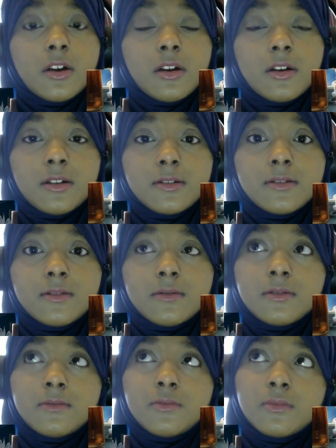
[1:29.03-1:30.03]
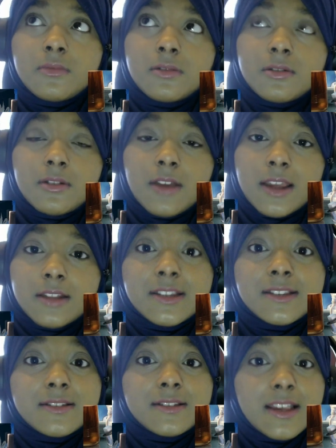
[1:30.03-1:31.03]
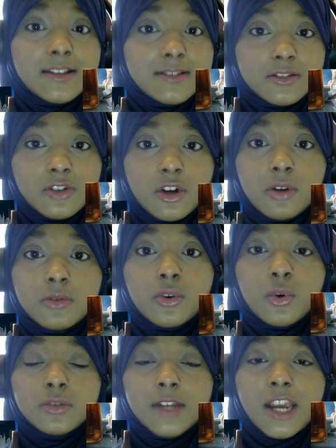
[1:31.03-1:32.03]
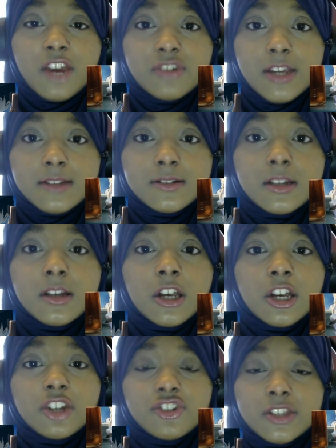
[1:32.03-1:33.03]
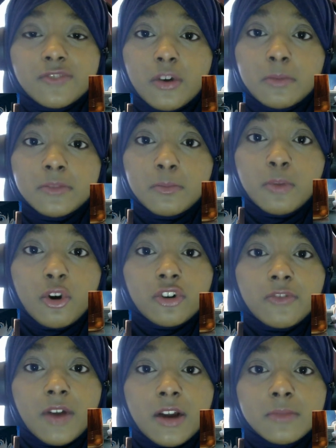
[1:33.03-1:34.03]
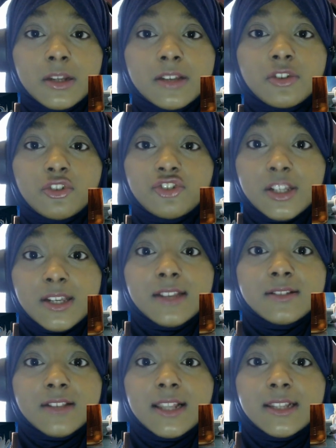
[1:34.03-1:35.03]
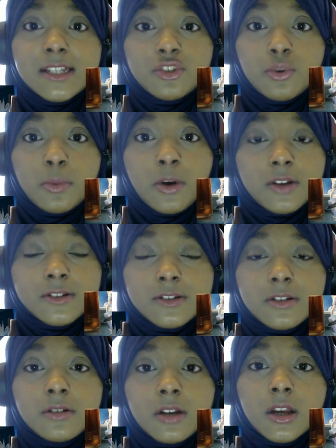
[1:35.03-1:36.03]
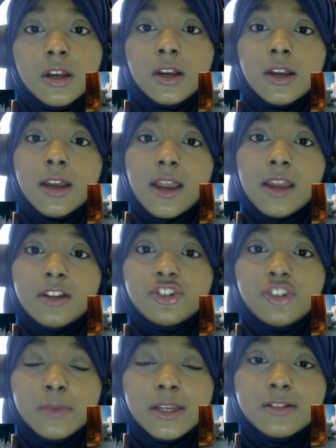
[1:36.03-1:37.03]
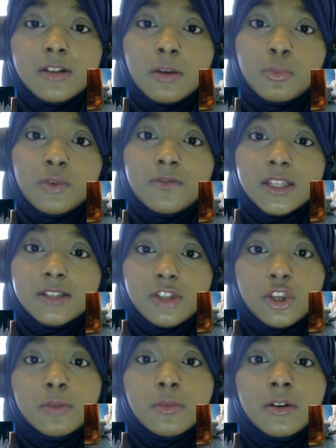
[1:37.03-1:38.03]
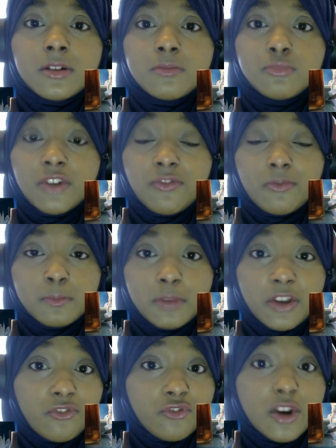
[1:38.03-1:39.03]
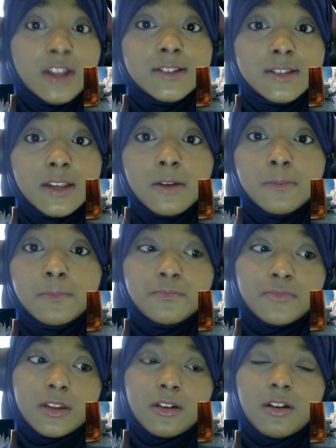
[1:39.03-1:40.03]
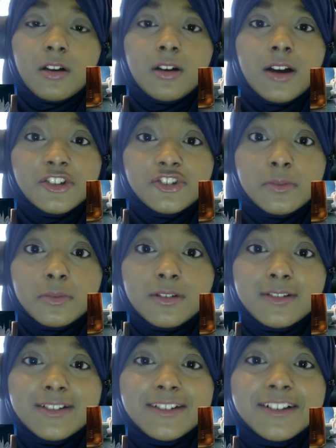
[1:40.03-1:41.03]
and there's this girl called ARRIETTY. She's from the borrow family, so she is a little person, and she meets up with this human, befriends him. I ship it